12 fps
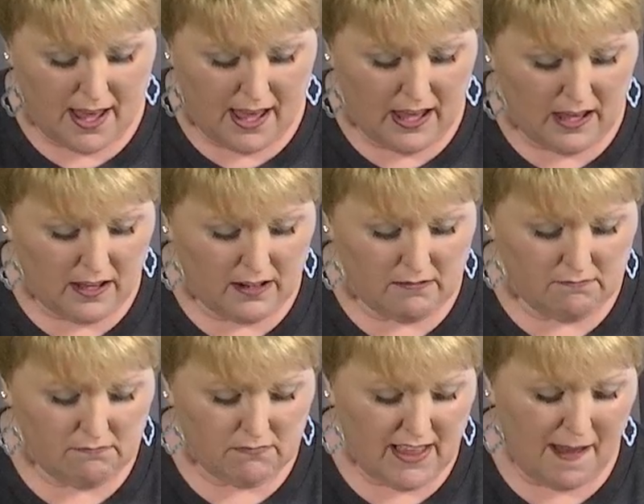And
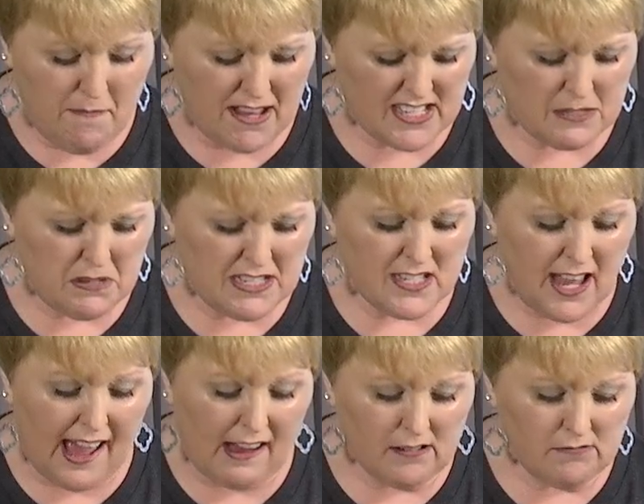that makes me
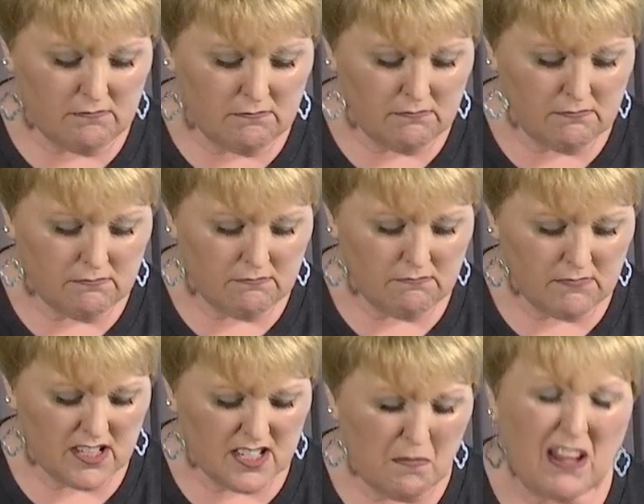sad.
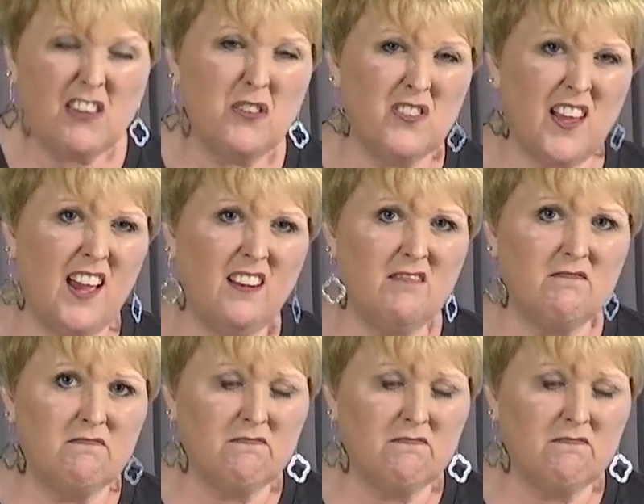Does it make you sad?